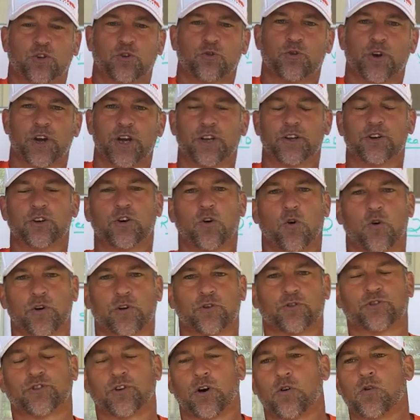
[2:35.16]
two read and
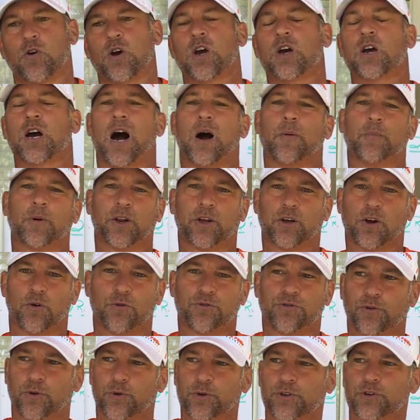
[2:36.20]
quarter? So I'm going to go
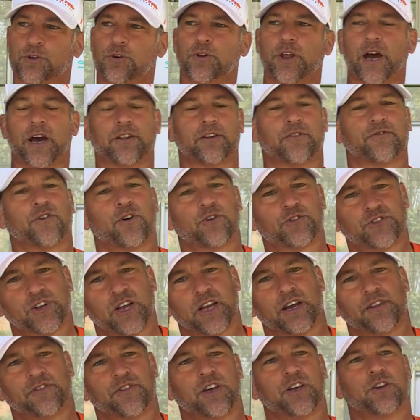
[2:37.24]
through and do that. The first
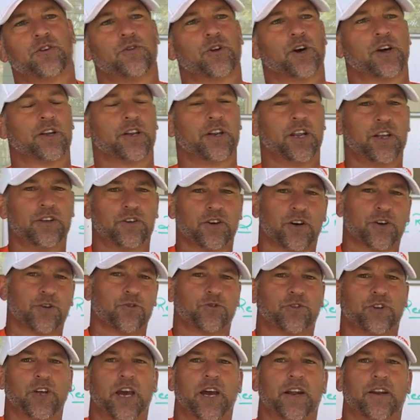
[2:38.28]
thing I think you need to
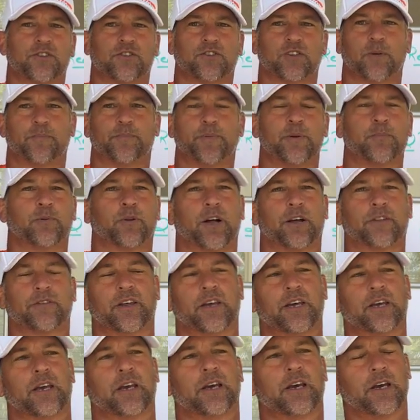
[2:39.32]
understand, and some people I
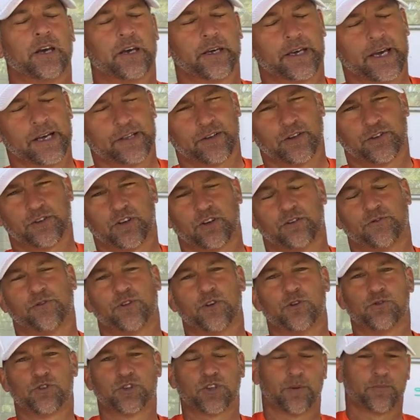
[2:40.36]
think get this
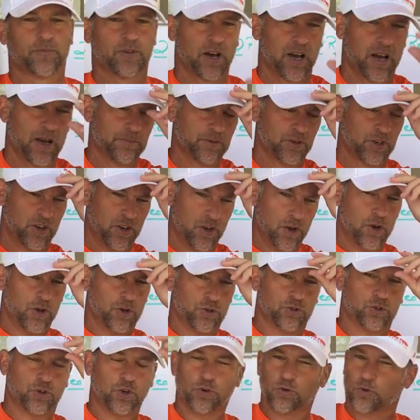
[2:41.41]
confused sometimes,
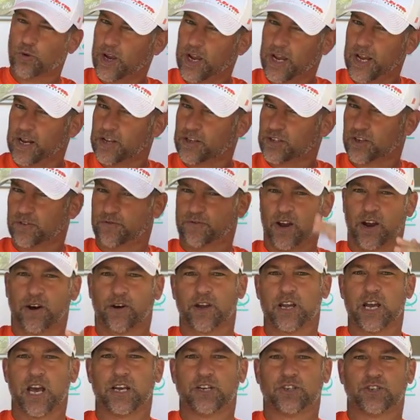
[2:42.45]
two read is a
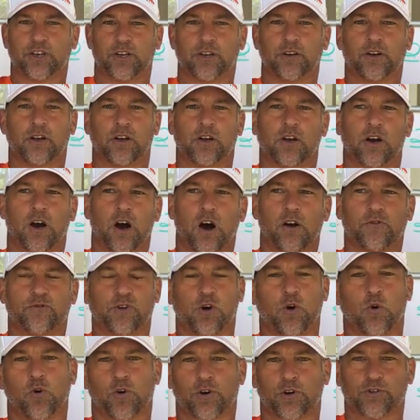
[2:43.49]
variation of
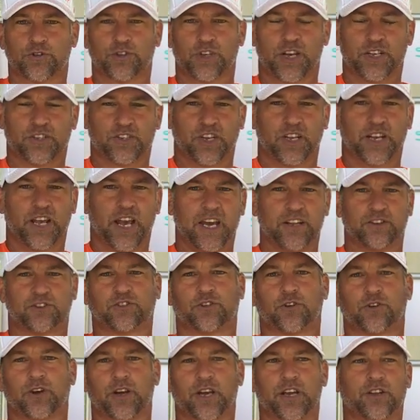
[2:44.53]
quarters. It's an
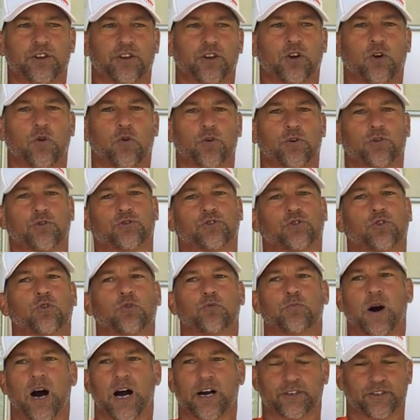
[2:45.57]
answer in the quarters
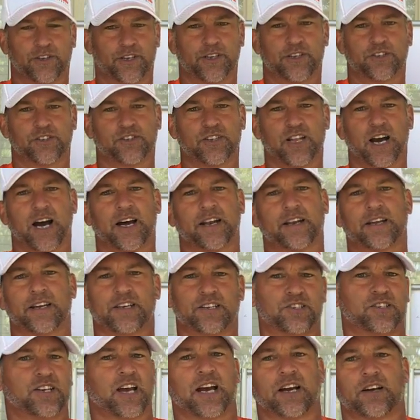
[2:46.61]
toolbox. It is not
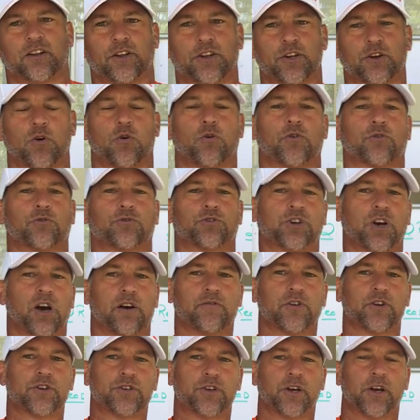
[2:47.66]
exactly quarters
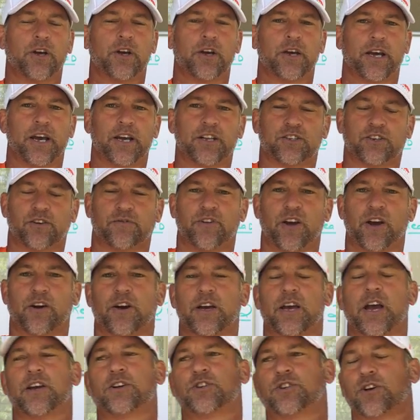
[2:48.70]
coverage. It's a
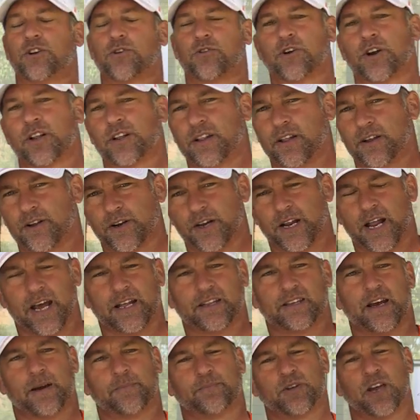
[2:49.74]
variation or an
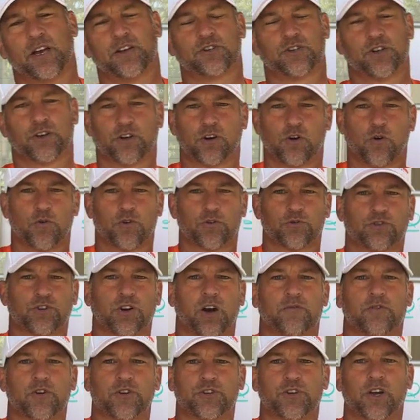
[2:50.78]
adaptation to quarters
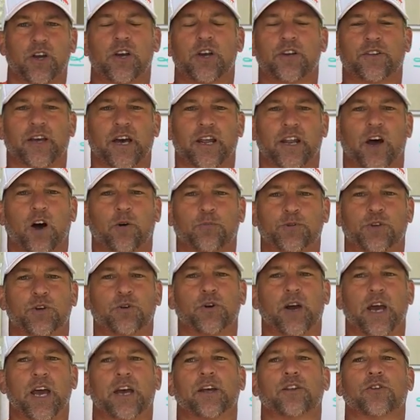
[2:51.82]
coverage that helps
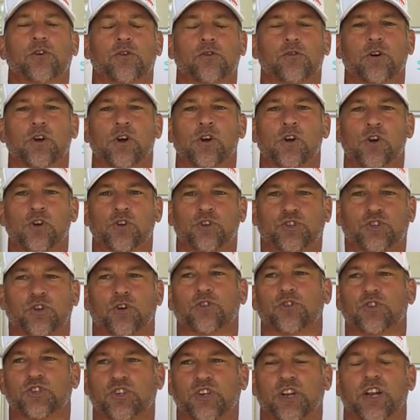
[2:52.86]
you handle
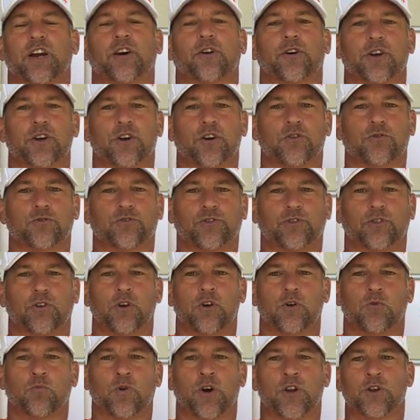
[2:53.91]
certain scenarios
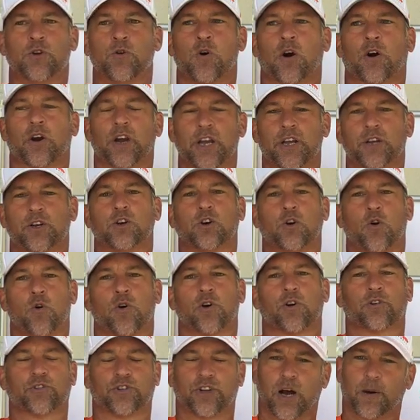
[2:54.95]
when you are in
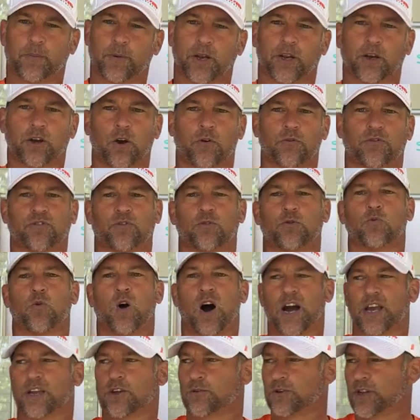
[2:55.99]
quarters. And I'm going to go through
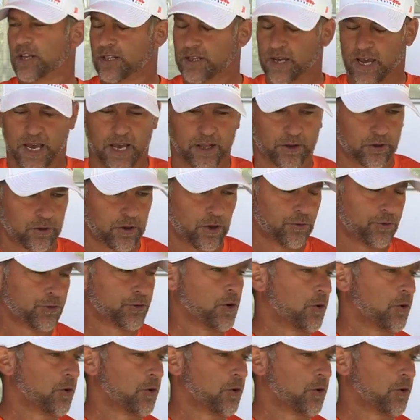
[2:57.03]
why you need to handle those.